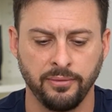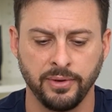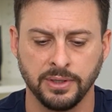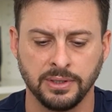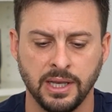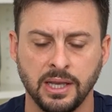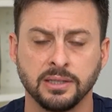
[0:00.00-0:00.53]
If
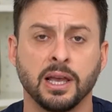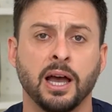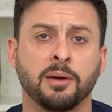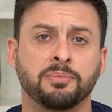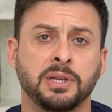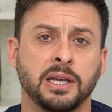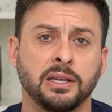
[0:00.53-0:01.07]
it says
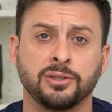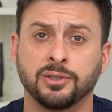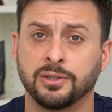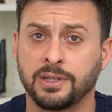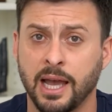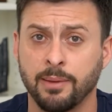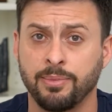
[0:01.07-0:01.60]
update,
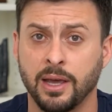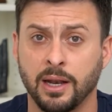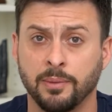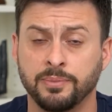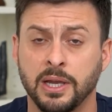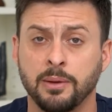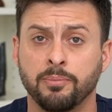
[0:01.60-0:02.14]
just tap that
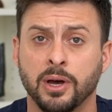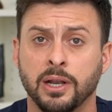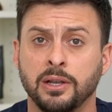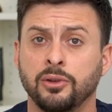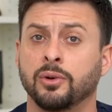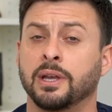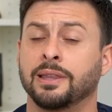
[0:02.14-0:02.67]
update
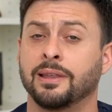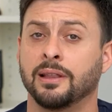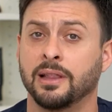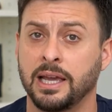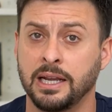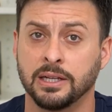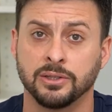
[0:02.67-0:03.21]
button. You'll get the
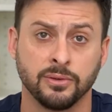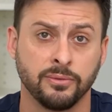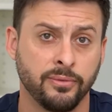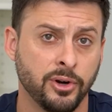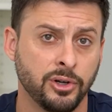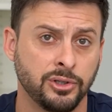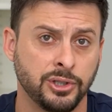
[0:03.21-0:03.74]
latest
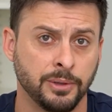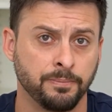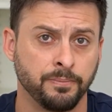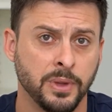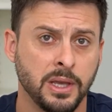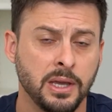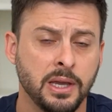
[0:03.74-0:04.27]

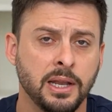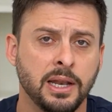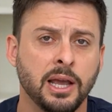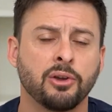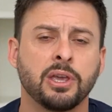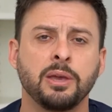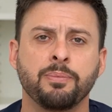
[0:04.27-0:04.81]
version.
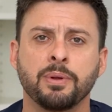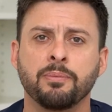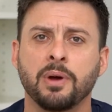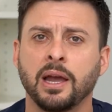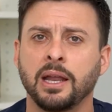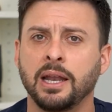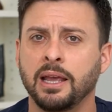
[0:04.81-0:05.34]
Now, keep in
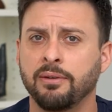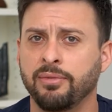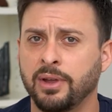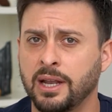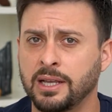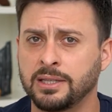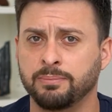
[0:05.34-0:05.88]
mind, if
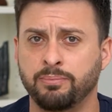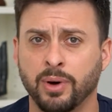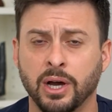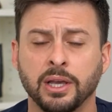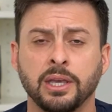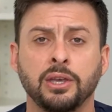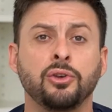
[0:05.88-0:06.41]
it is
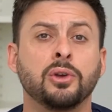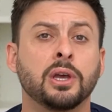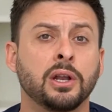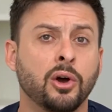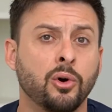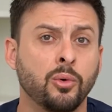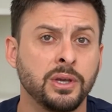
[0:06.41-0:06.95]
buggy, you
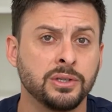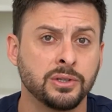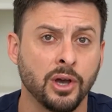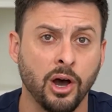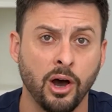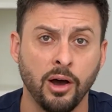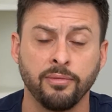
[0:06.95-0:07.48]
can always
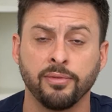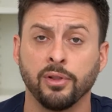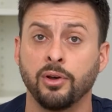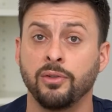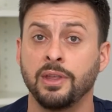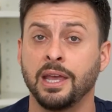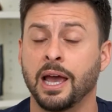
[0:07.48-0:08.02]

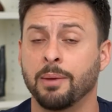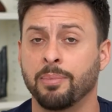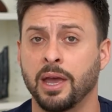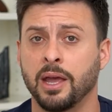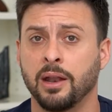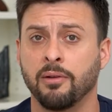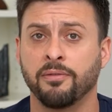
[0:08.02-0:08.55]
offload the app
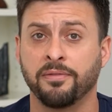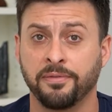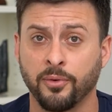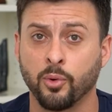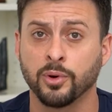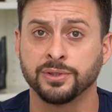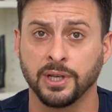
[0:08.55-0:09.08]
and
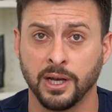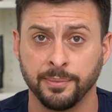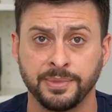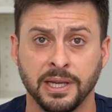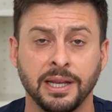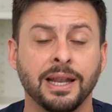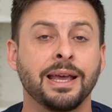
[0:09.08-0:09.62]
force
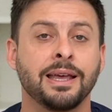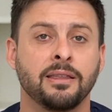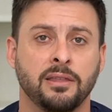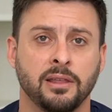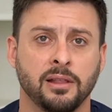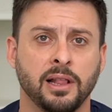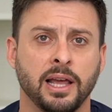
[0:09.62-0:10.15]
update
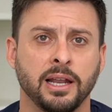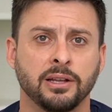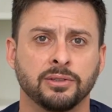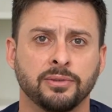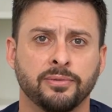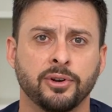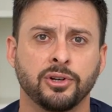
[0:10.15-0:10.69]
to the
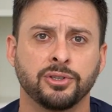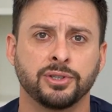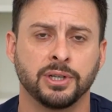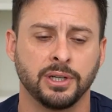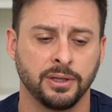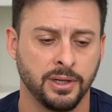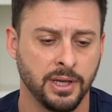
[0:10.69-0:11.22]
latest
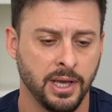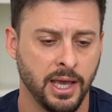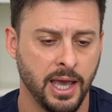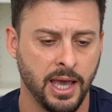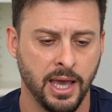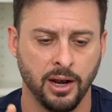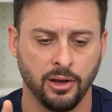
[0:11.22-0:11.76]
version.
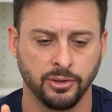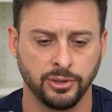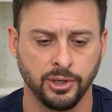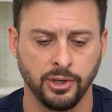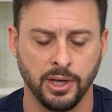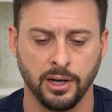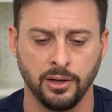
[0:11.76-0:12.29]
And I'll
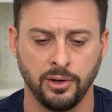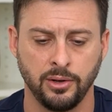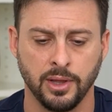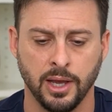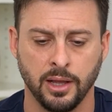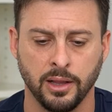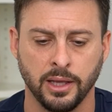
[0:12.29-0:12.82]
show you how to do
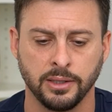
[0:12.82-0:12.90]
that.